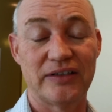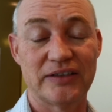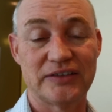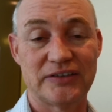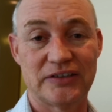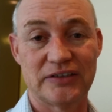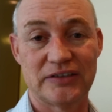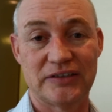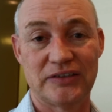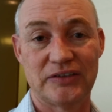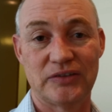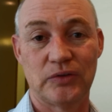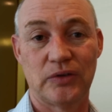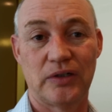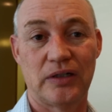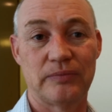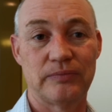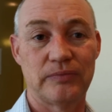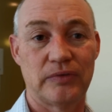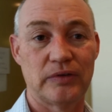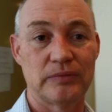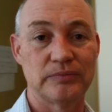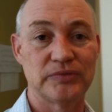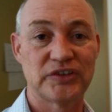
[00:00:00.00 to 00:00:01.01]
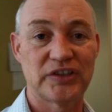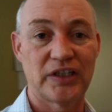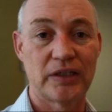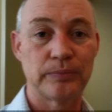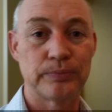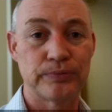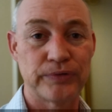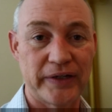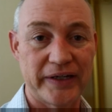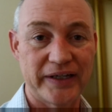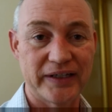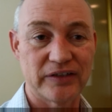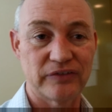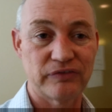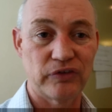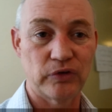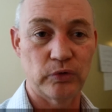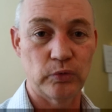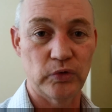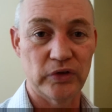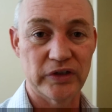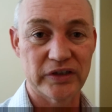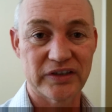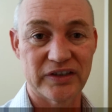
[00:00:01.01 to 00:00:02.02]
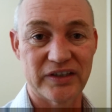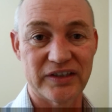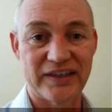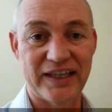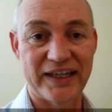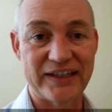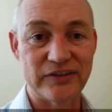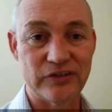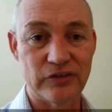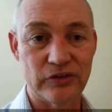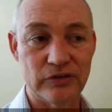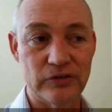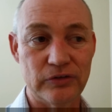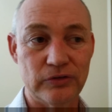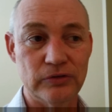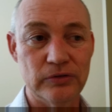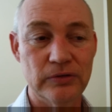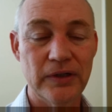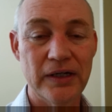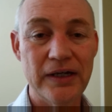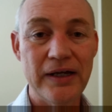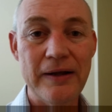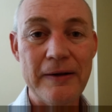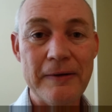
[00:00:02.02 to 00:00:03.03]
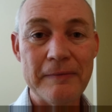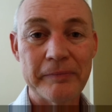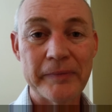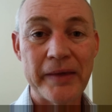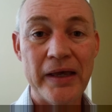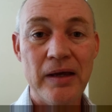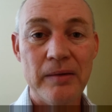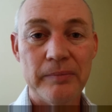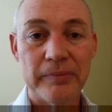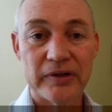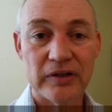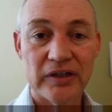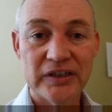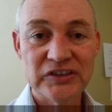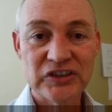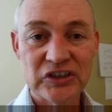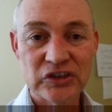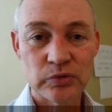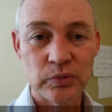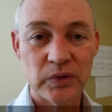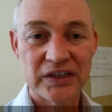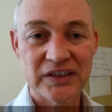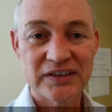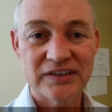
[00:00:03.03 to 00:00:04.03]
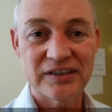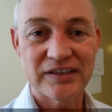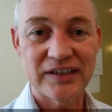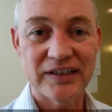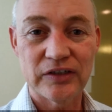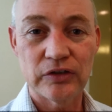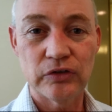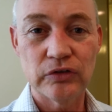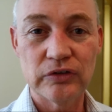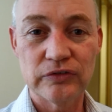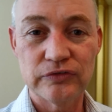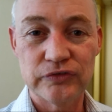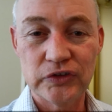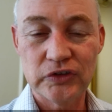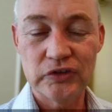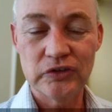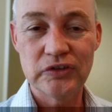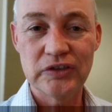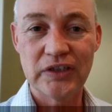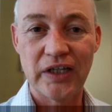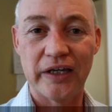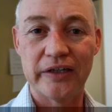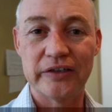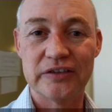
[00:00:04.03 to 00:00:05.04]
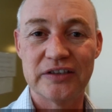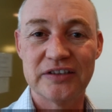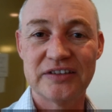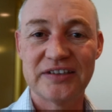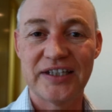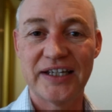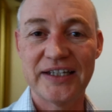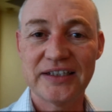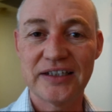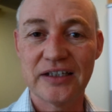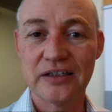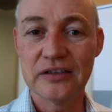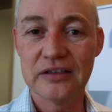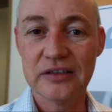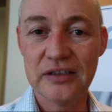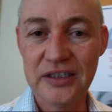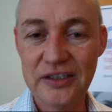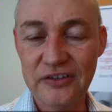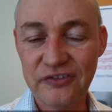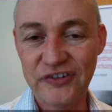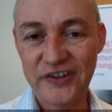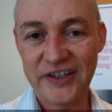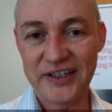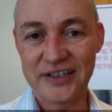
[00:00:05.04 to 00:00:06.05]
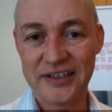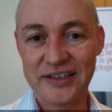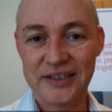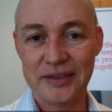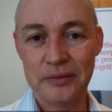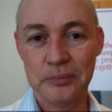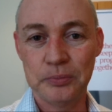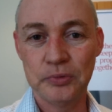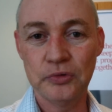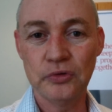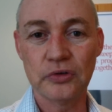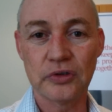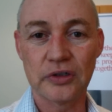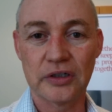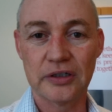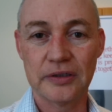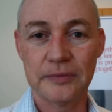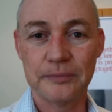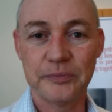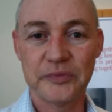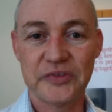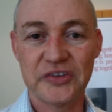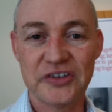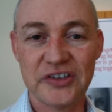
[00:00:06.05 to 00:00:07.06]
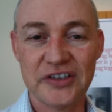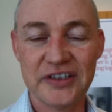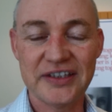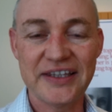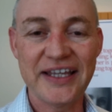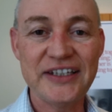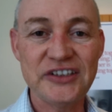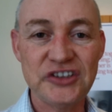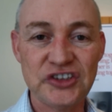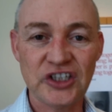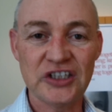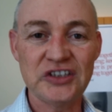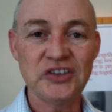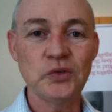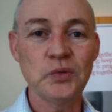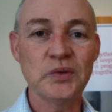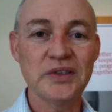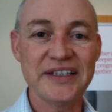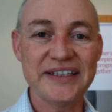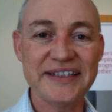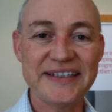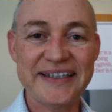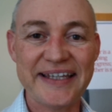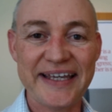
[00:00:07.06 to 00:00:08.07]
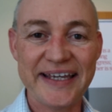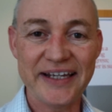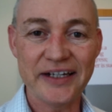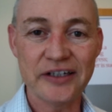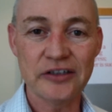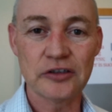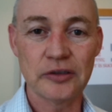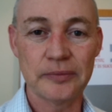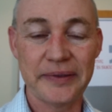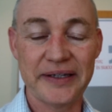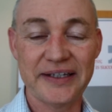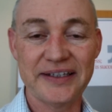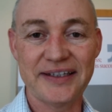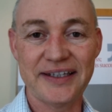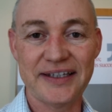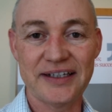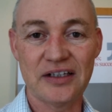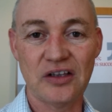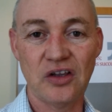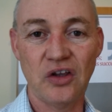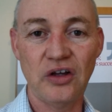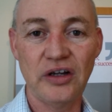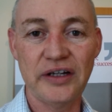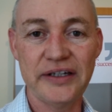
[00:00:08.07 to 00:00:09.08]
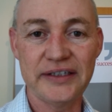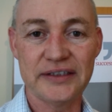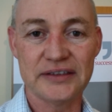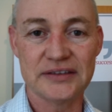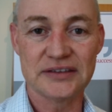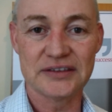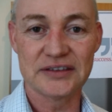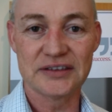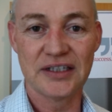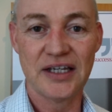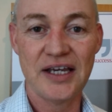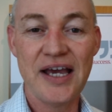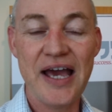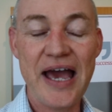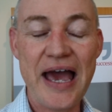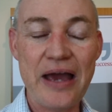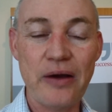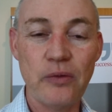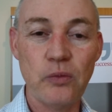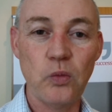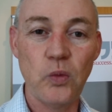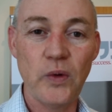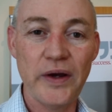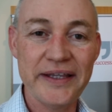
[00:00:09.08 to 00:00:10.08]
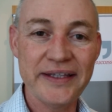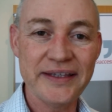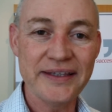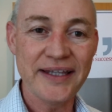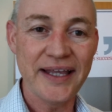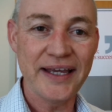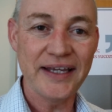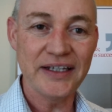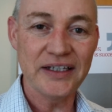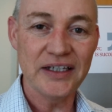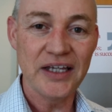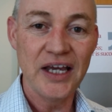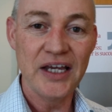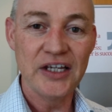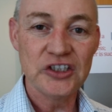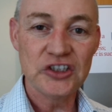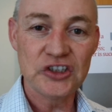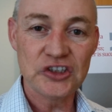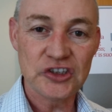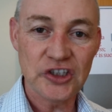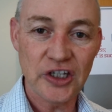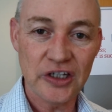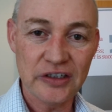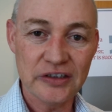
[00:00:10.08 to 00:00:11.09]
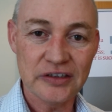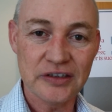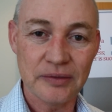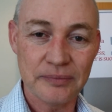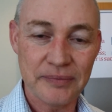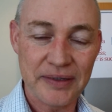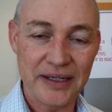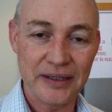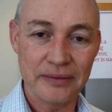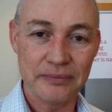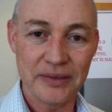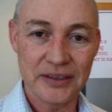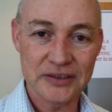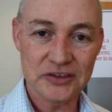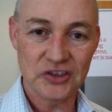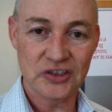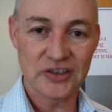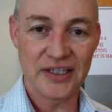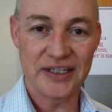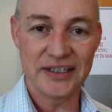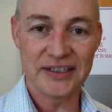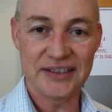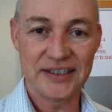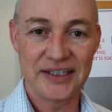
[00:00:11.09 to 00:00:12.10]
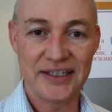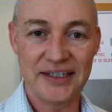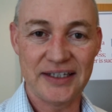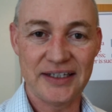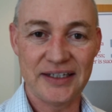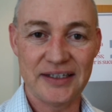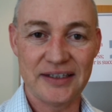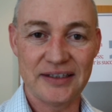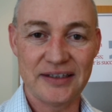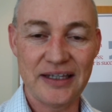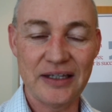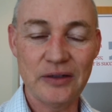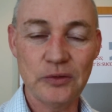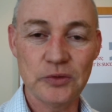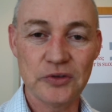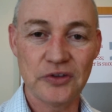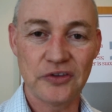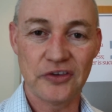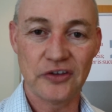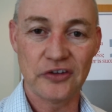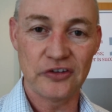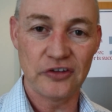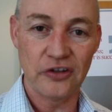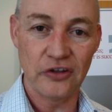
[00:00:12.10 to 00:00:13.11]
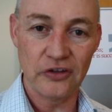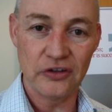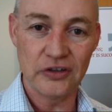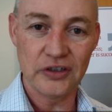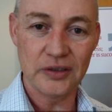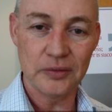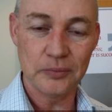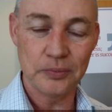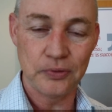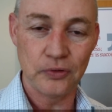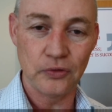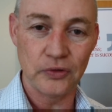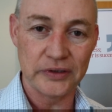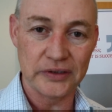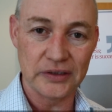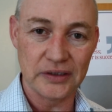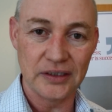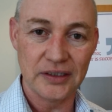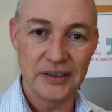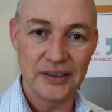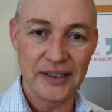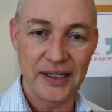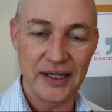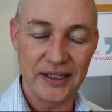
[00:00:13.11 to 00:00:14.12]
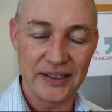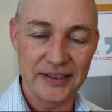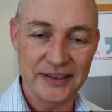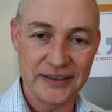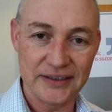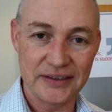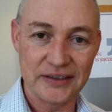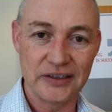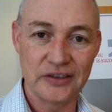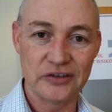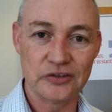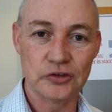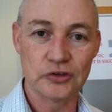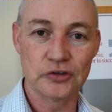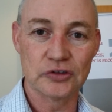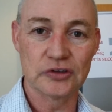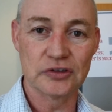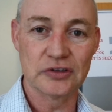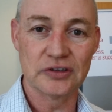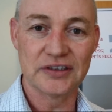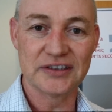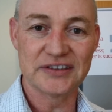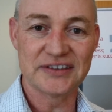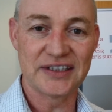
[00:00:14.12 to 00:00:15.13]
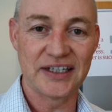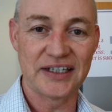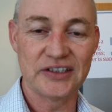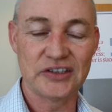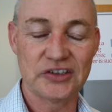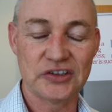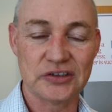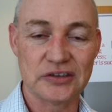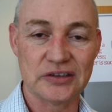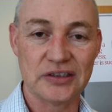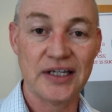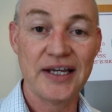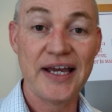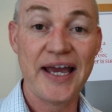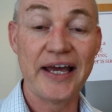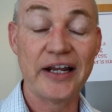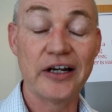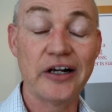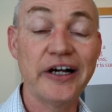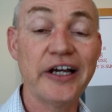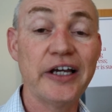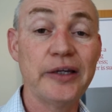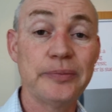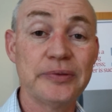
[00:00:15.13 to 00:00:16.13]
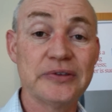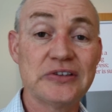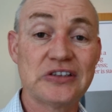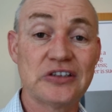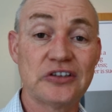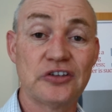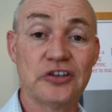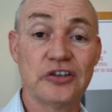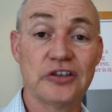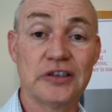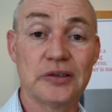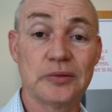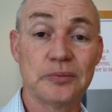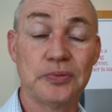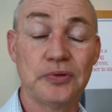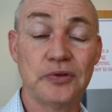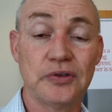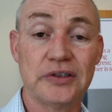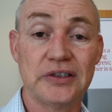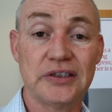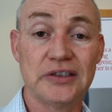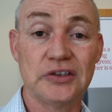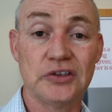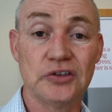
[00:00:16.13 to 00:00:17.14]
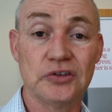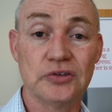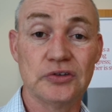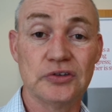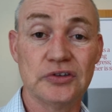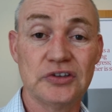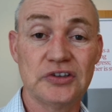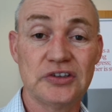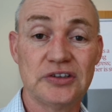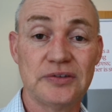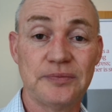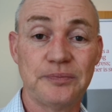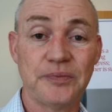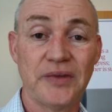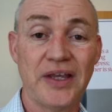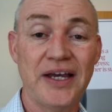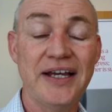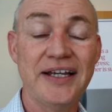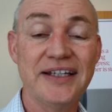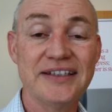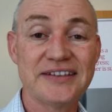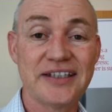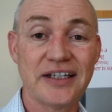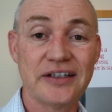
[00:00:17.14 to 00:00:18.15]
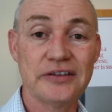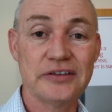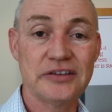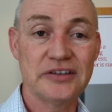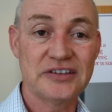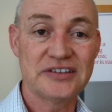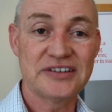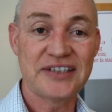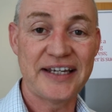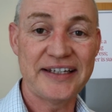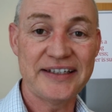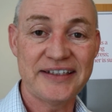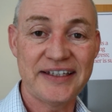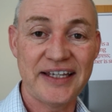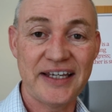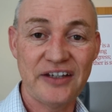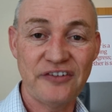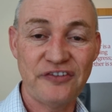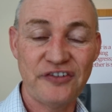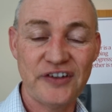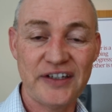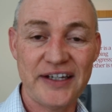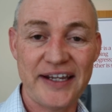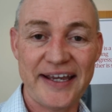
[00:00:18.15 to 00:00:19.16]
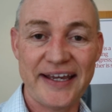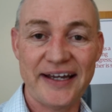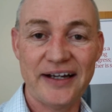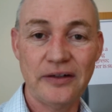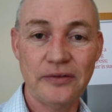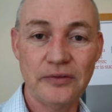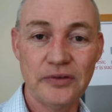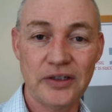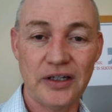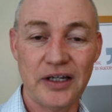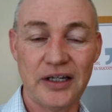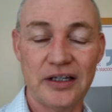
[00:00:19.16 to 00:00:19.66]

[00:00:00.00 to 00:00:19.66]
I tell you, I'm so proud of the work that they do. But I just wanted to let all of you know to take a leaf out of their book. See, they genuinely care about their clients. And when they showed them how much they care, that was the turning point in their organisation. And I hope it's the turning point in yours. So take care for now.